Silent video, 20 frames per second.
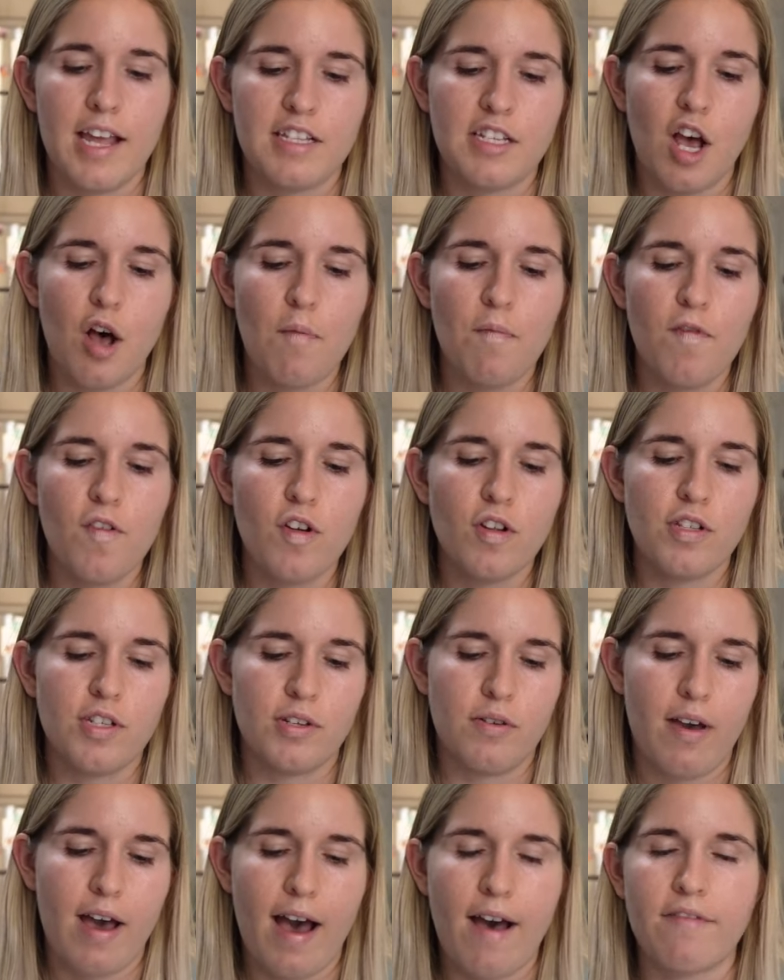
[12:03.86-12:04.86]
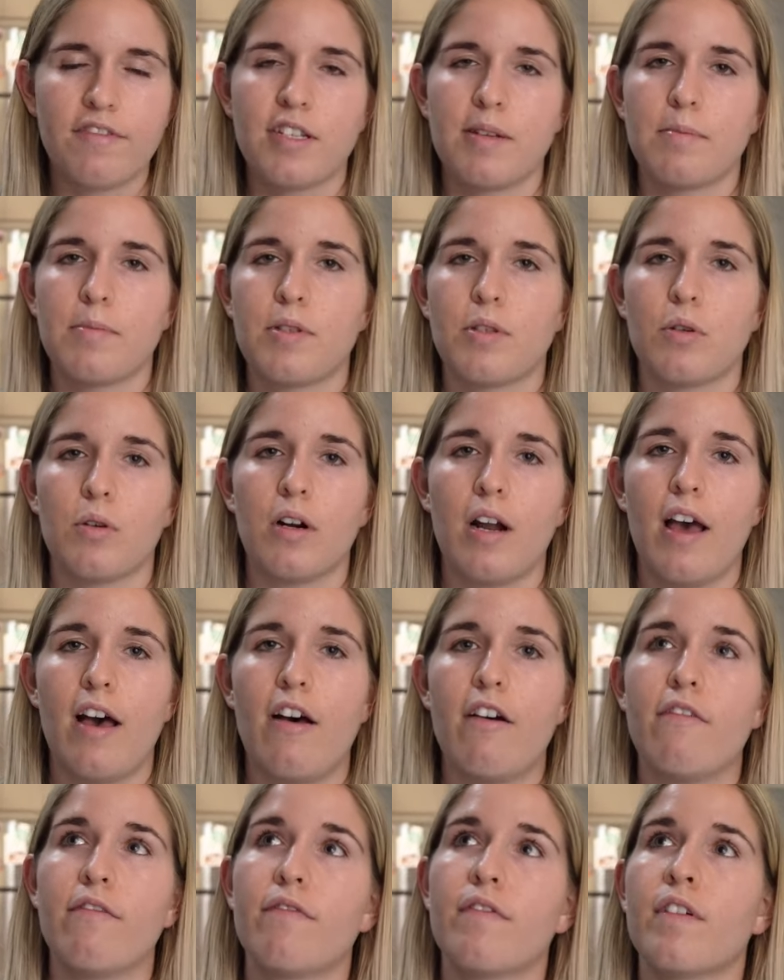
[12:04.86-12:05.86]
it's helpful to have some sort
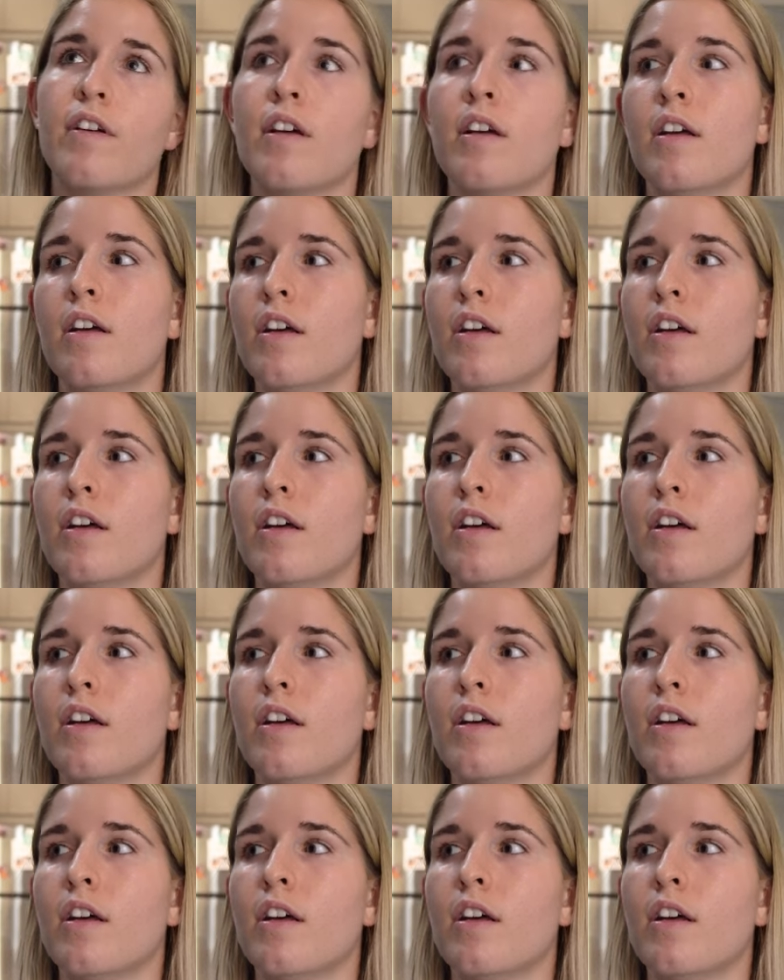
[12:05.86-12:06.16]
of